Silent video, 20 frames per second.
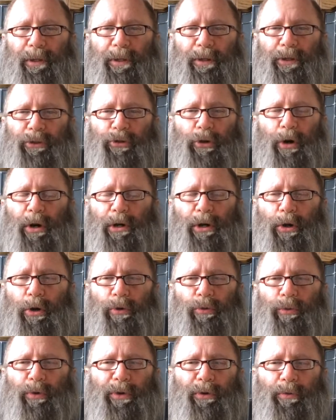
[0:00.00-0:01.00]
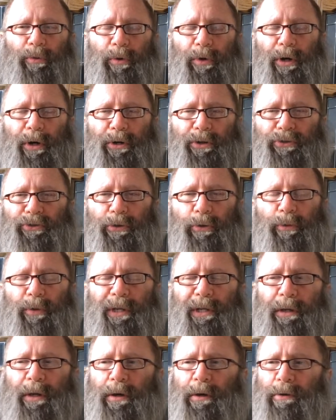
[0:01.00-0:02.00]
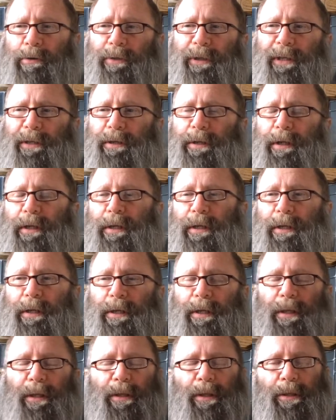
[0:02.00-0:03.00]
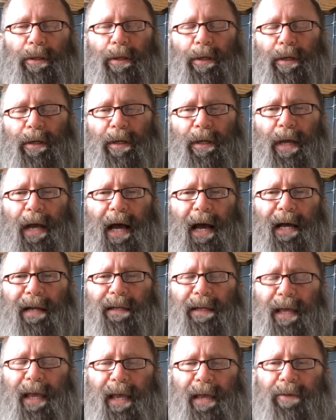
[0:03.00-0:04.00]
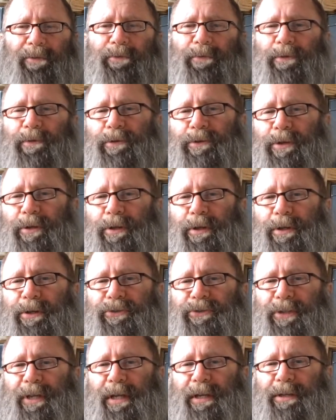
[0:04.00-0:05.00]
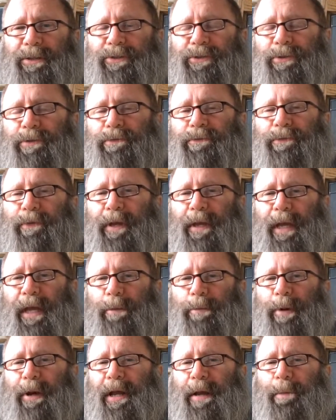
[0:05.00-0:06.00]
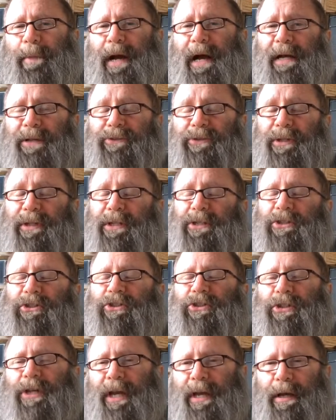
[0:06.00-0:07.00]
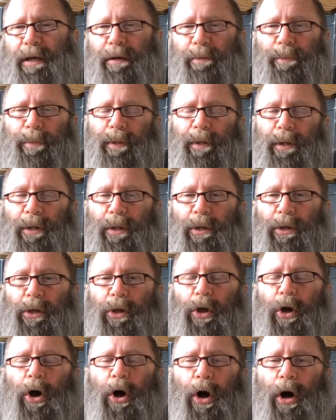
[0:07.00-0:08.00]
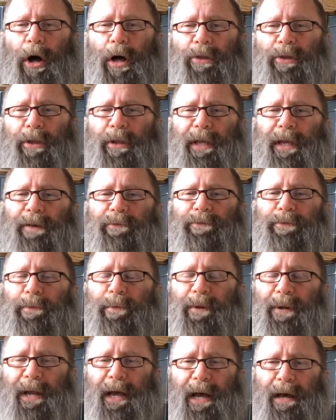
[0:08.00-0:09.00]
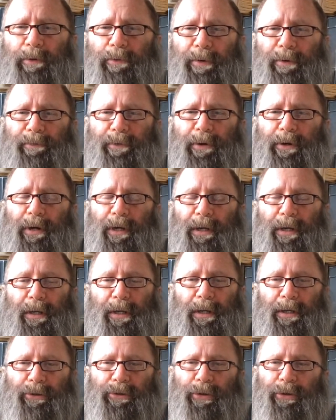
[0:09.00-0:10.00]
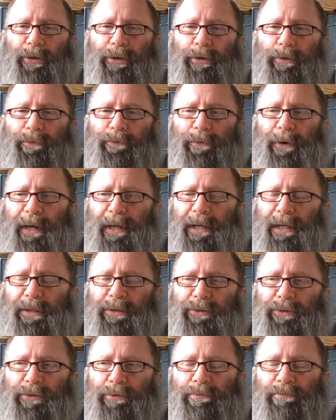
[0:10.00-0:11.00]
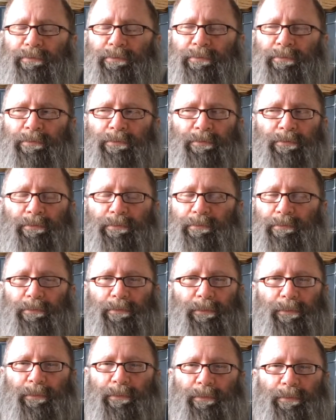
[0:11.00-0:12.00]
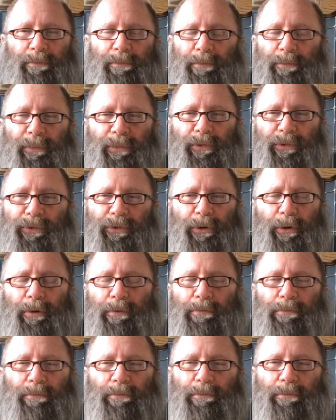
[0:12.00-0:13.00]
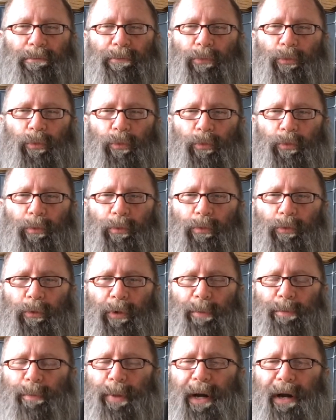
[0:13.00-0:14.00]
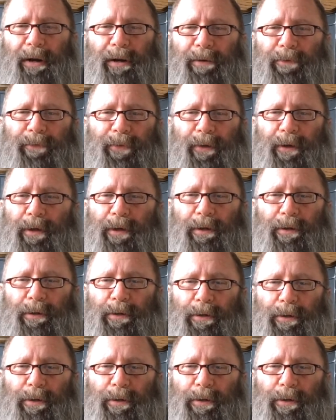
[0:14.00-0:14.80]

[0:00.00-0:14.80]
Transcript: the Torah code wouldn't work. So we know that God gave to the descendants of Abraham, Isaac, and Jacob all the land from the Nile River to the Euphrates. So what part of the